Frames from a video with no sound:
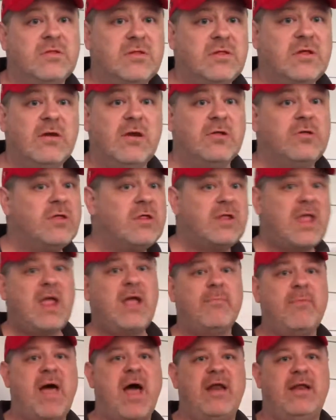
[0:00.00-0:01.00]
Just
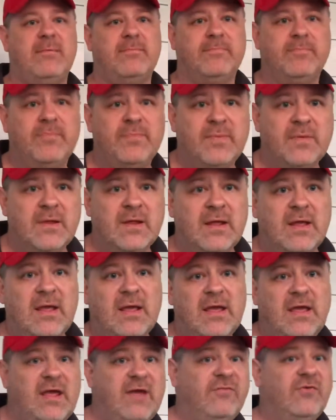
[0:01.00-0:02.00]
think about it.
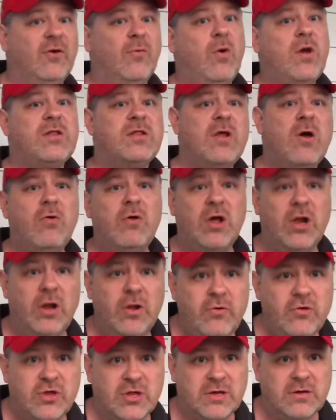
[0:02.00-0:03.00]
If there was no
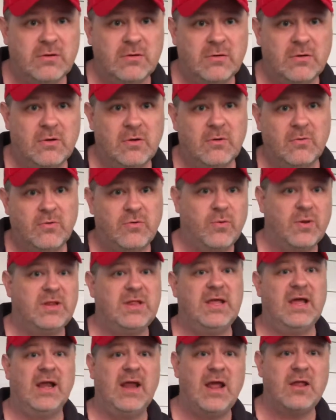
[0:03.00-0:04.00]
collusion, which was
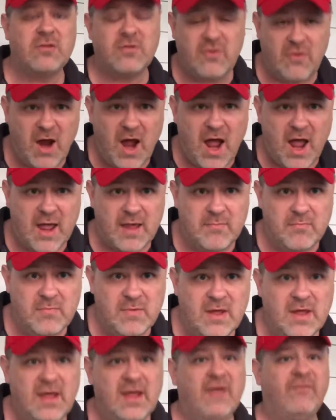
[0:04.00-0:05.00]
the alleged crime,
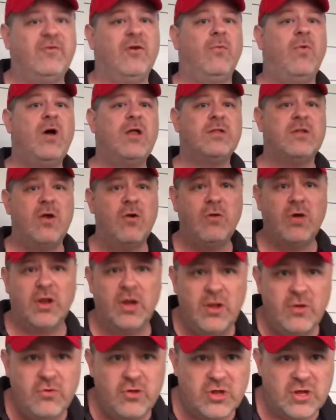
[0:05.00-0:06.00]
if there was no
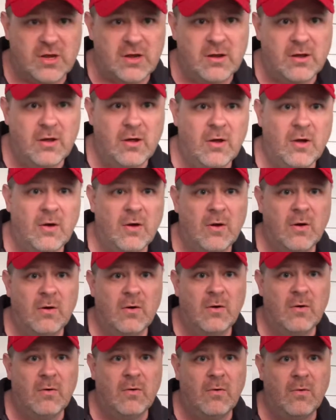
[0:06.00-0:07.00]
collusion,
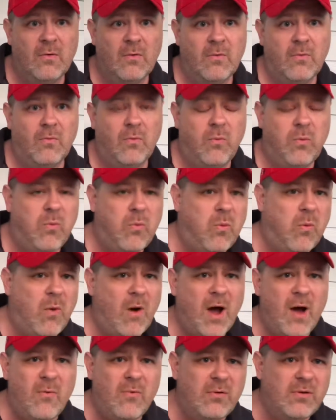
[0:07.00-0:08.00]

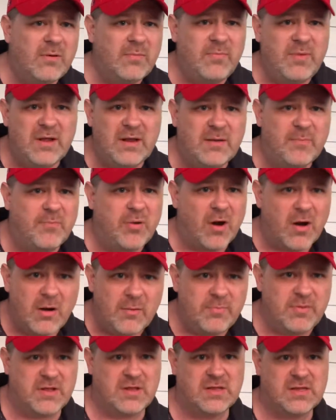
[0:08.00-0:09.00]
what would have been the
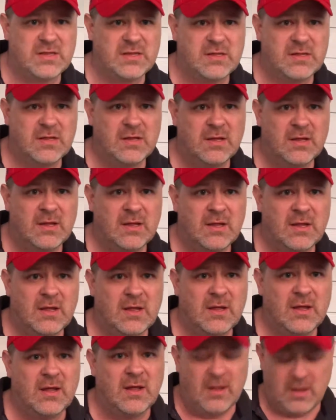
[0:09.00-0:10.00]
purpose
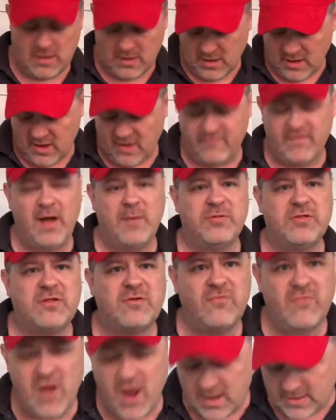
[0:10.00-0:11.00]
of
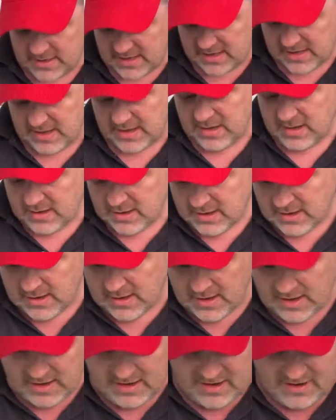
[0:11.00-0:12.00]
obstructing
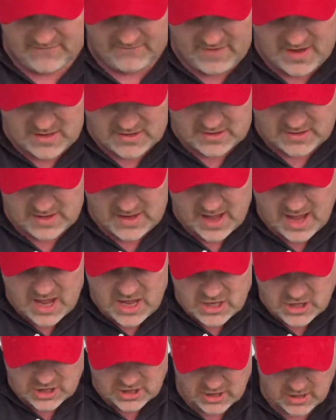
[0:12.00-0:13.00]
an
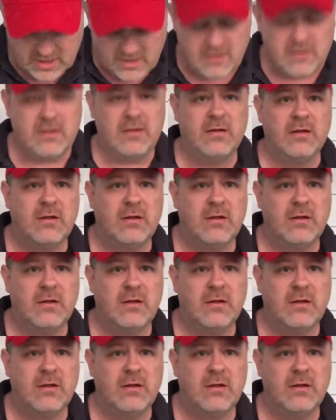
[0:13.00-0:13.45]
investigation